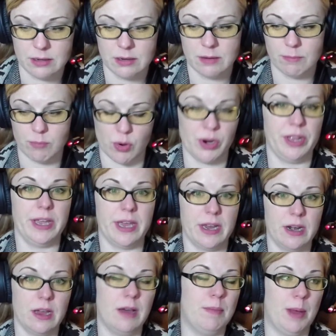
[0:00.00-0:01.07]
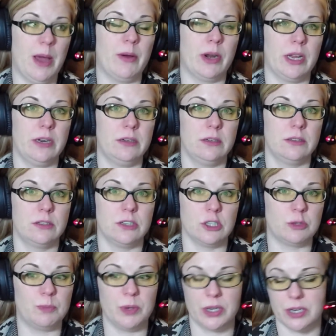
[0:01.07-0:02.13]
brilliant about it,
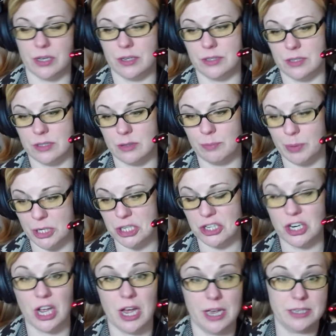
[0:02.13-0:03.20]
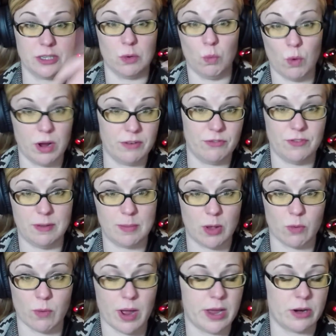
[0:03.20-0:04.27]
just because it's a bunch of guys and one
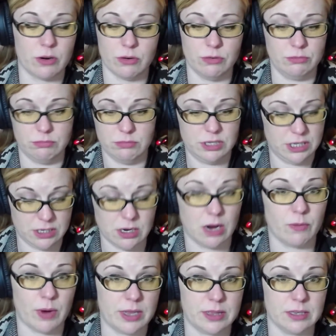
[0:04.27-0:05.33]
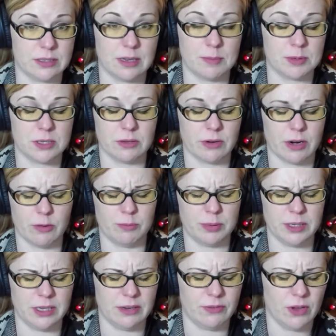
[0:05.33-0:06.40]
female writer who did not write this episode, I don't
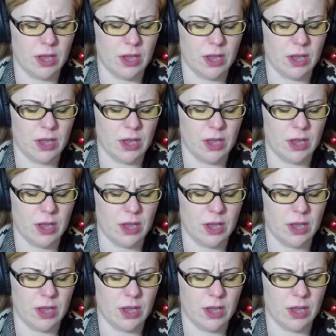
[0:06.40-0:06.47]
believe,